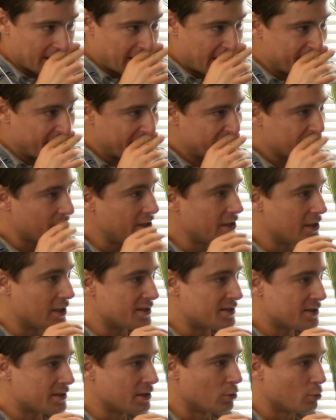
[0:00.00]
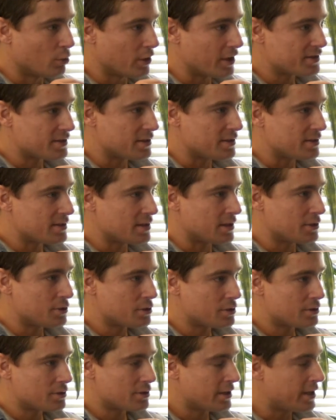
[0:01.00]
dynamic tree cut still works in
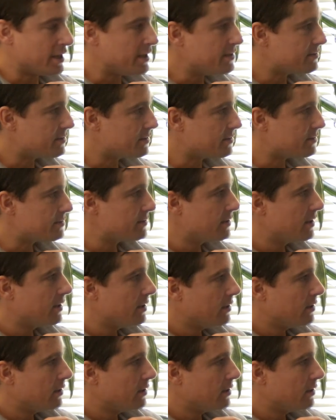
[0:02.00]
such cases.